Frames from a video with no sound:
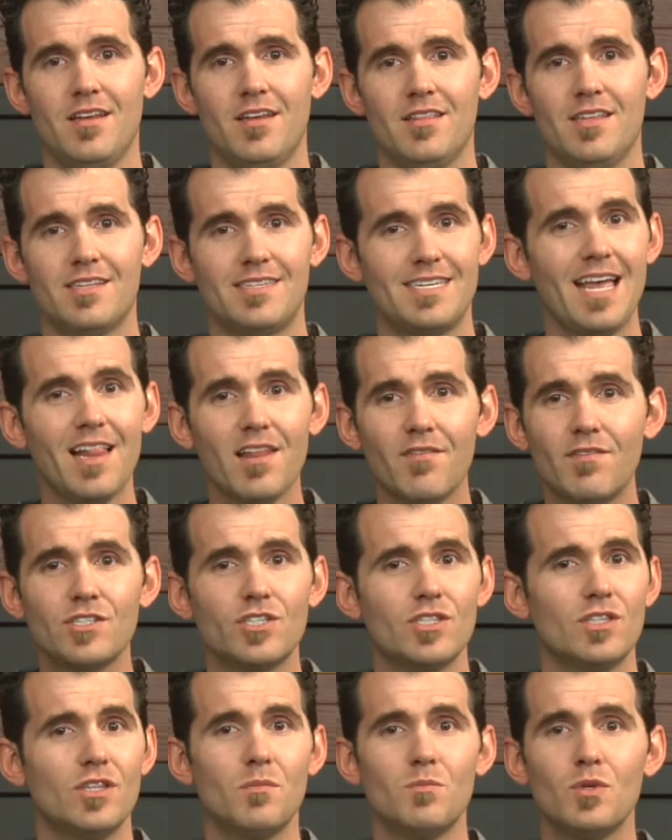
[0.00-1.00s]
The
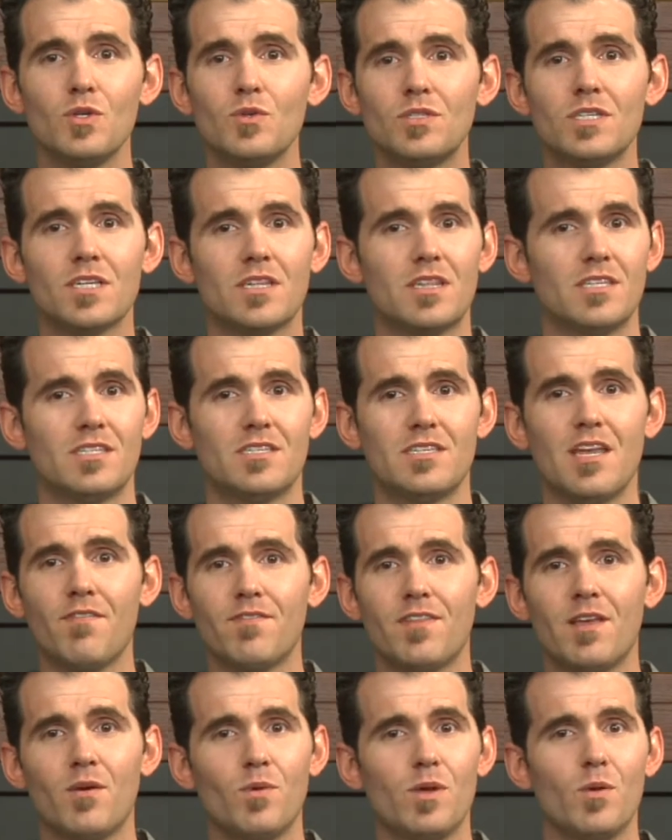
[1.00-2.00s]
television, the music, the stuff
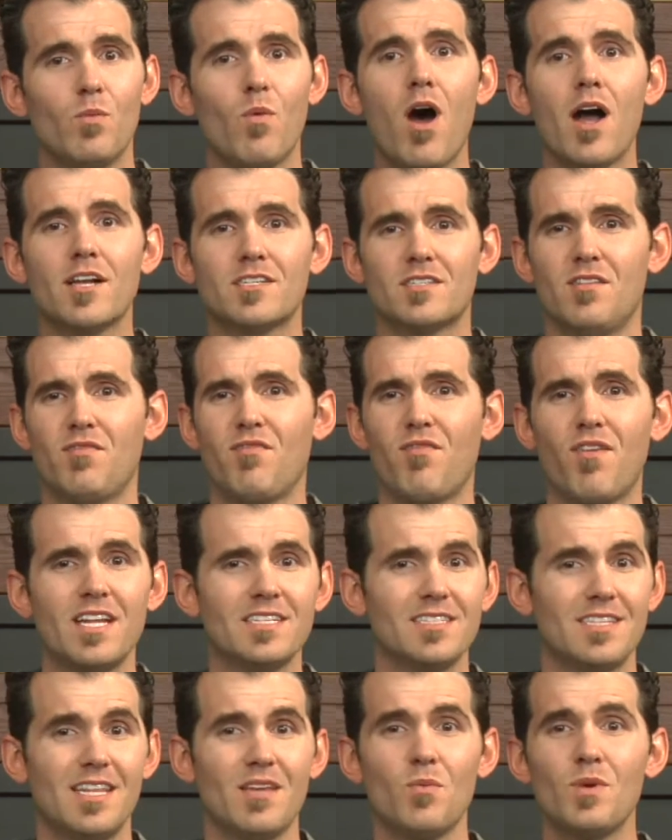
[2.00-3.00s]
that we watch, the
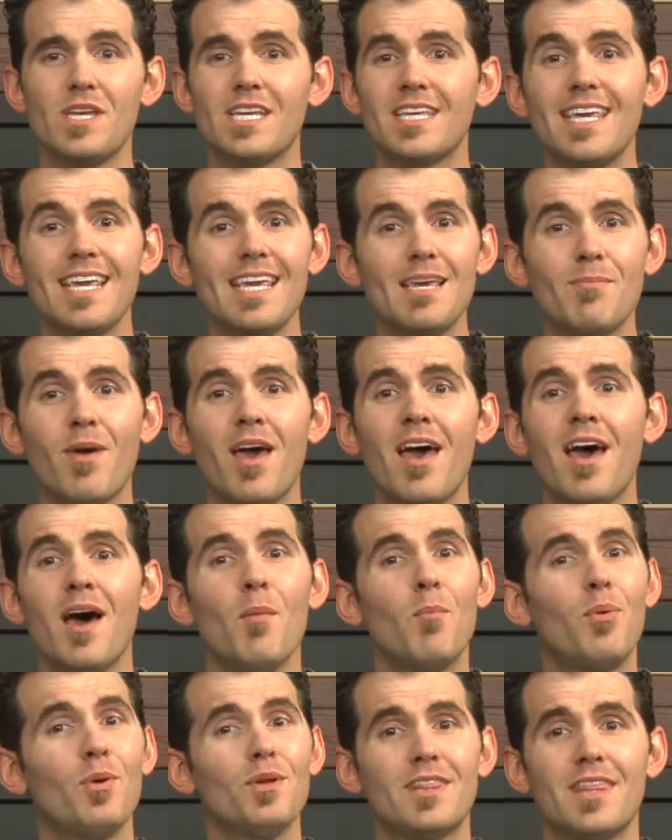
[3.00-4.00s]
friends that we keep,
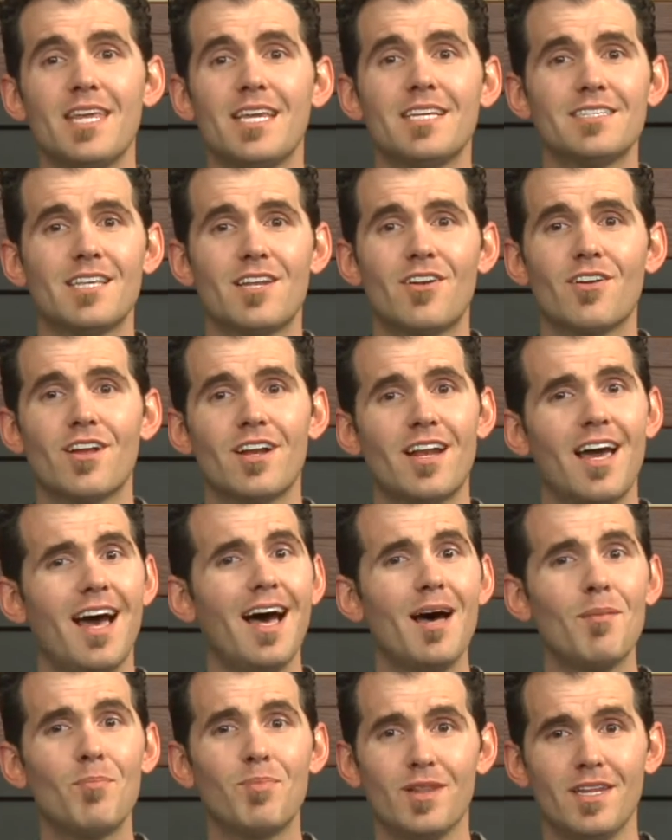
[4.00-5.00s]
put things that are going to
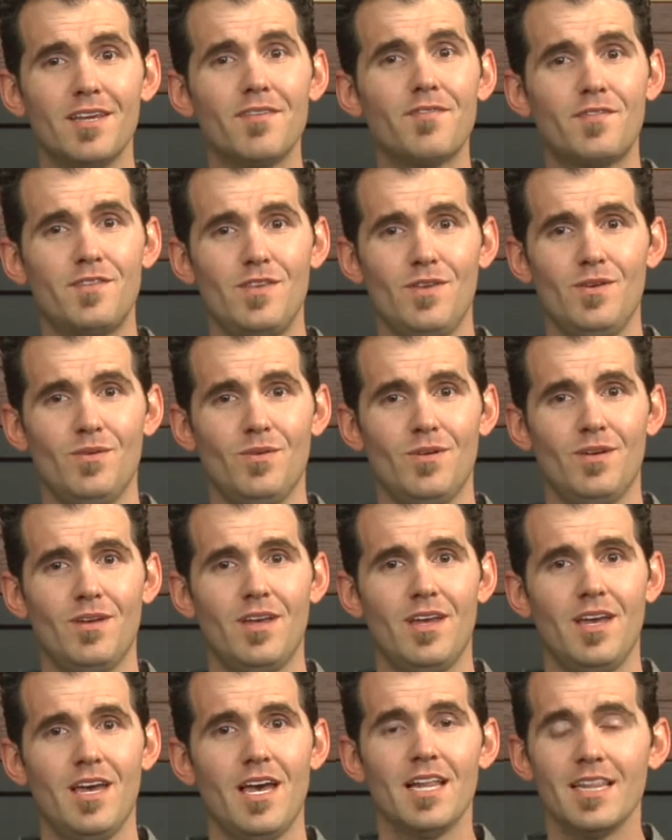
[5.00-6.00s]
uplift you.
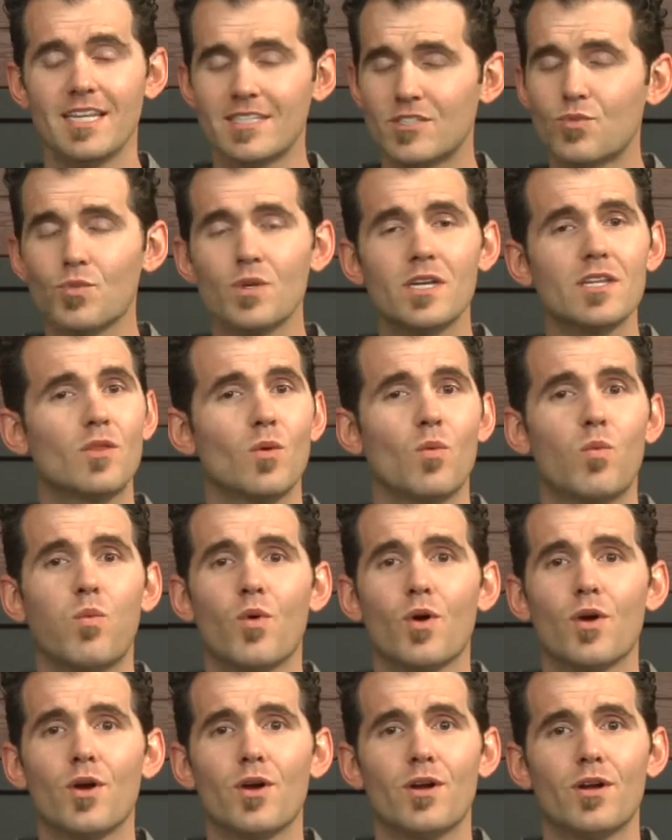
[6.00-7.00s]
Let's read the
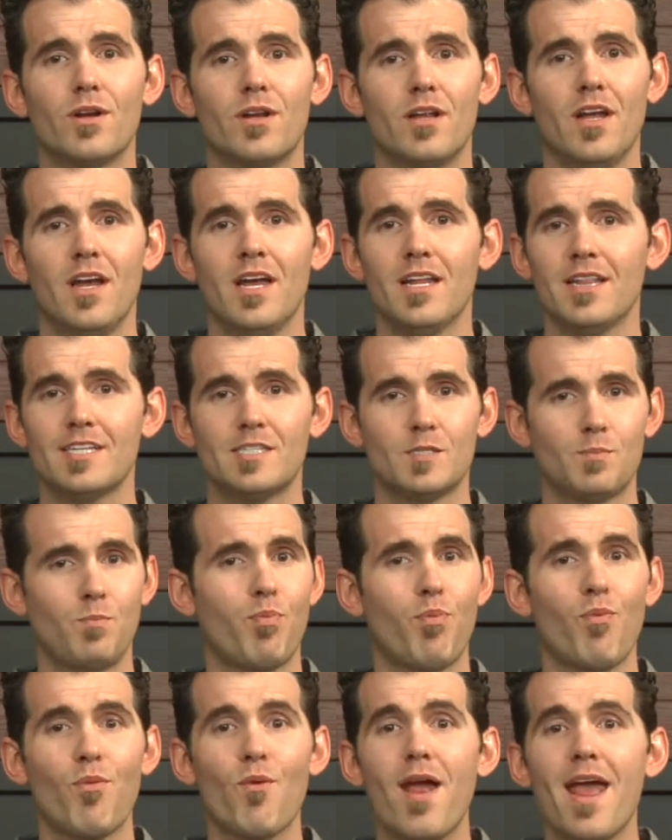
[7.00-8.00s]
Word. Let's
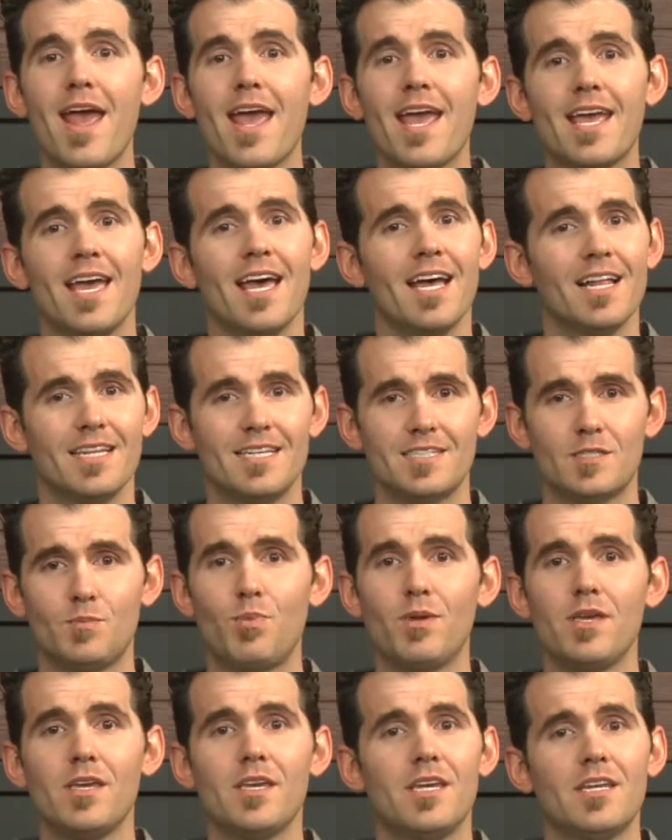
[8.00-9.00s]
pray. Let's
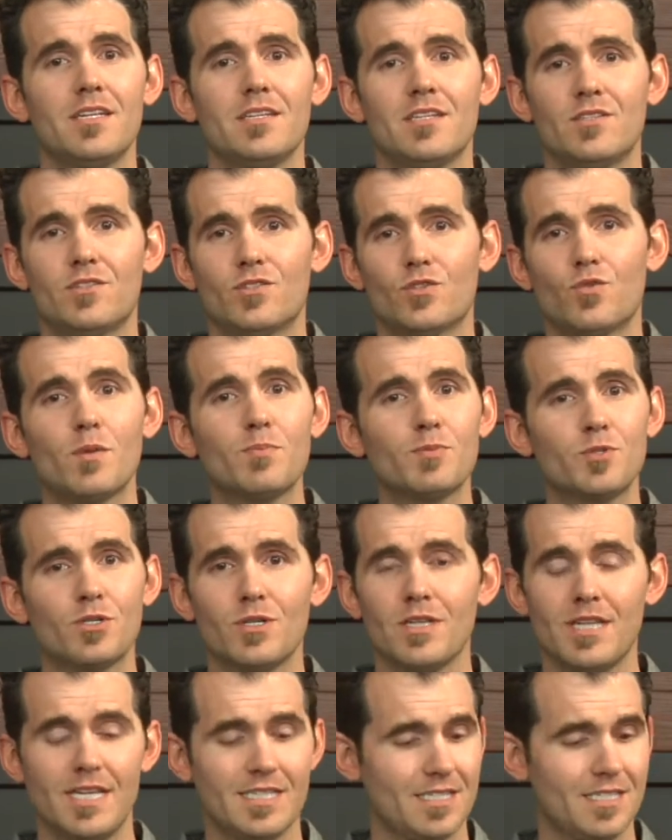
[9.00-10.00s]
be in the
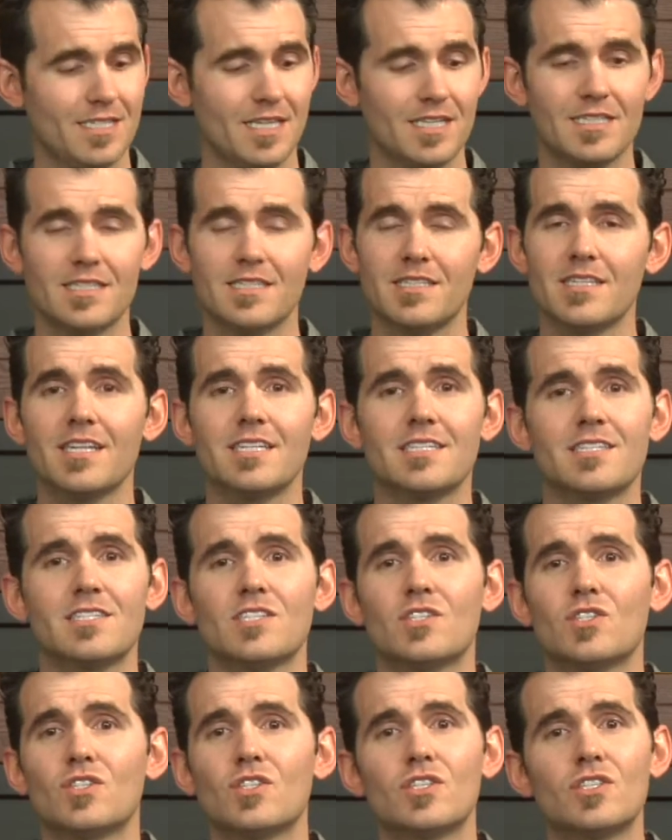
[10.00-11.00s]
Scripture. Let's, let's, let's
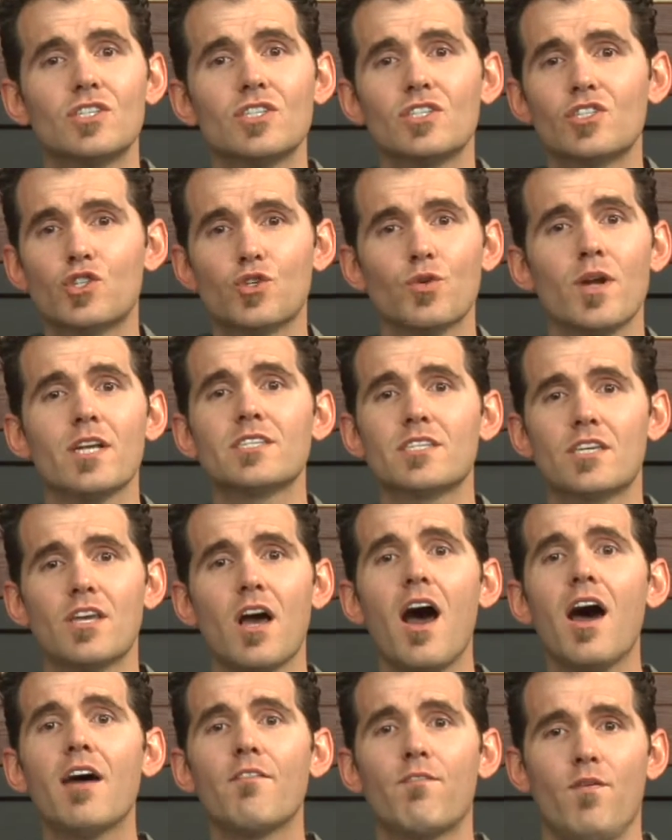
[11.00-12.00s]
just, just trust
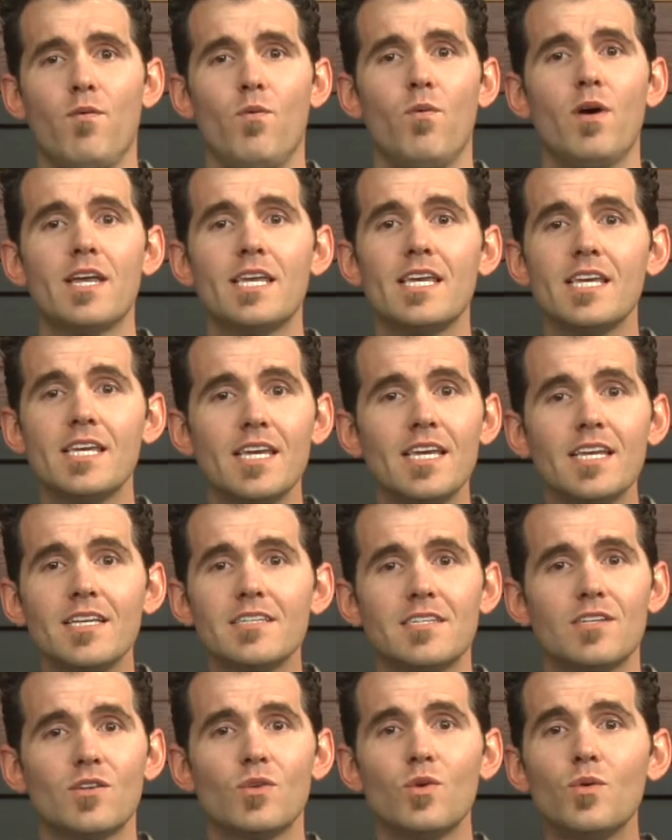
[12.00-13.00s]
God for what He
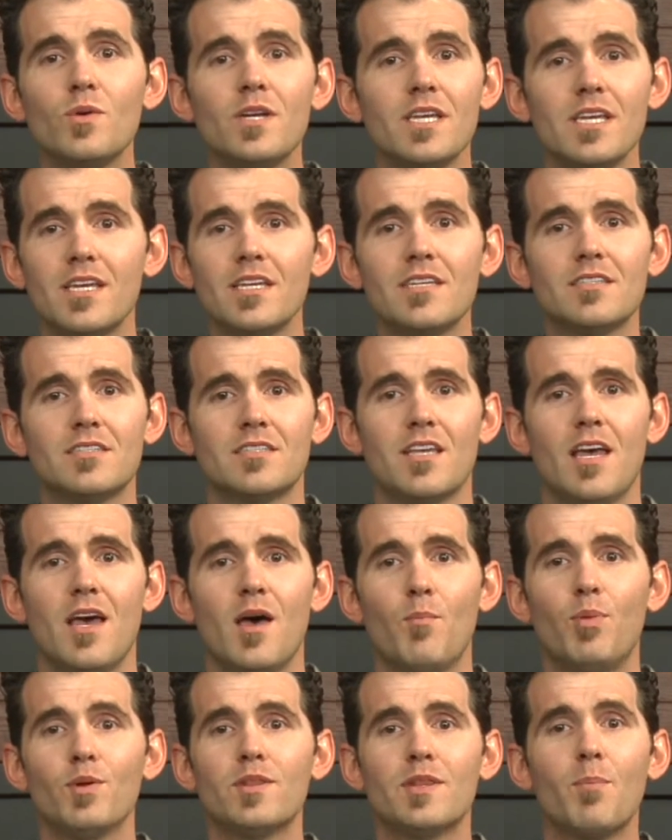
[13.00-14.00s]
is and who He is.
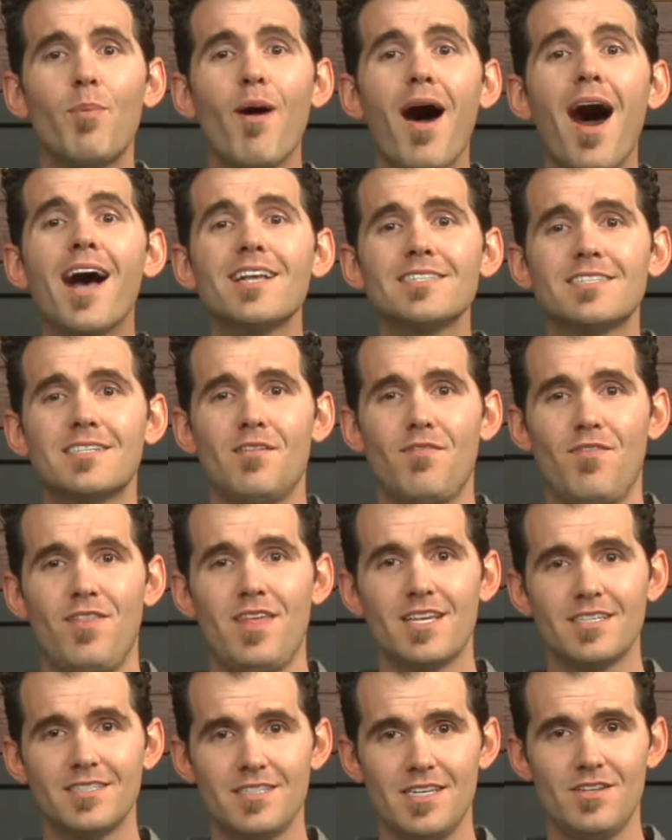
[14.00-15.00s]
Put the positive
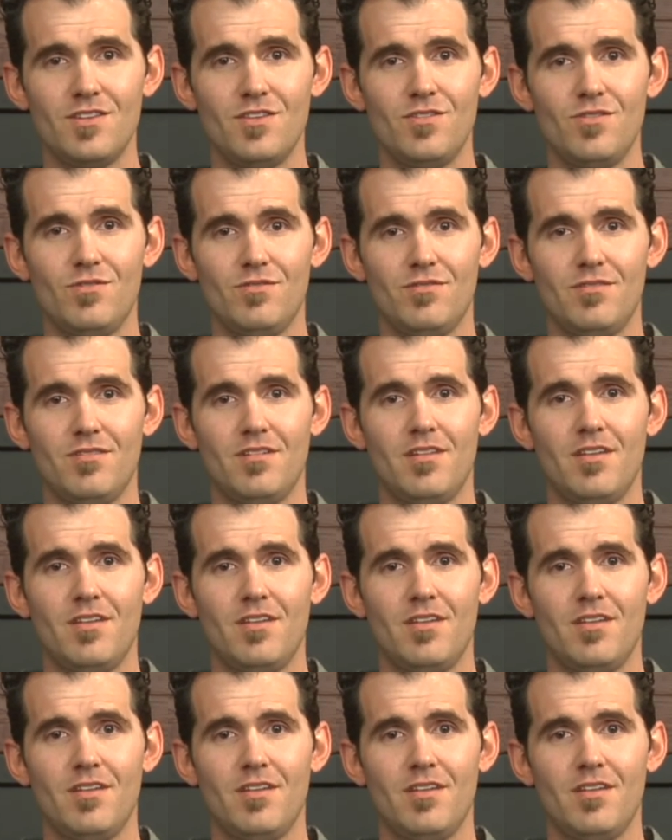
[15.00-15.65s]
things in you.